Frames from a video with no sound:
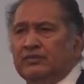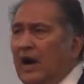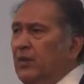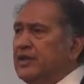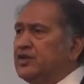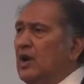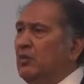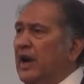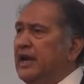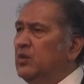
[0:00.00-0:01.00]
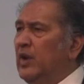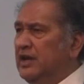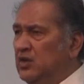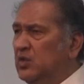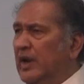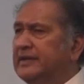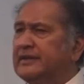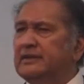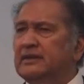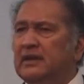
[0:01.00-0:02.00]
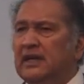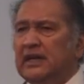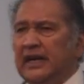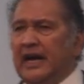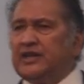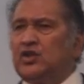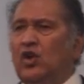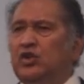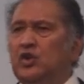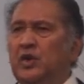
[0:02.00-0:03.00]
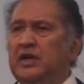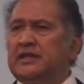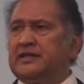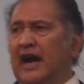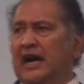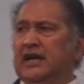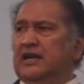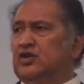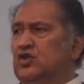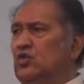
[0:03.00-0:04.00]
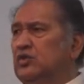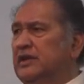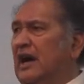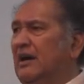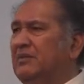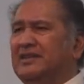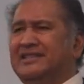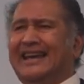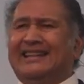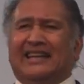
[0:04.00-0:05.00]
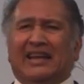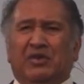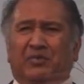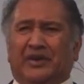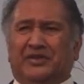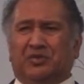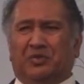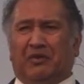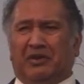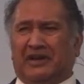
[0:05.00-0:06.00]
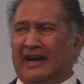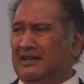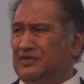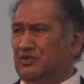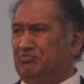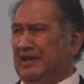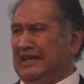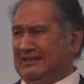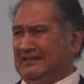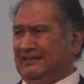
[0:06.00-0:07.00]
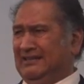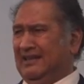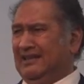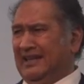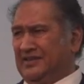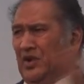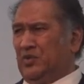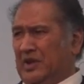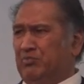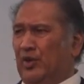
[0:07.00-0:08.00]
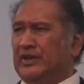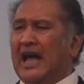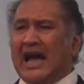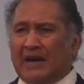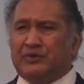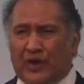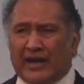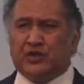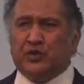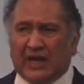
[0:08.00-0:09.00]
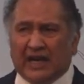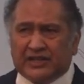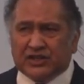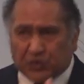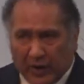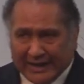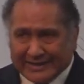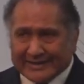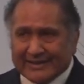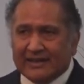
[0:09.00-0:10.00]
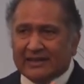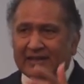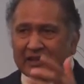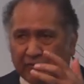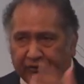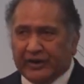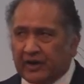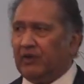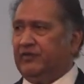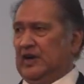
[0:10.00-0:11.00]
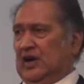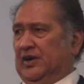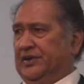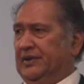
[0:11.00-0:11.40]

I went to a wedding where you went, and I saw you in a tie and a suit. Now, I'm not saying that everybody should wear a tie and suit, please. That's not the point. I'm trying to illustrate the fear of God.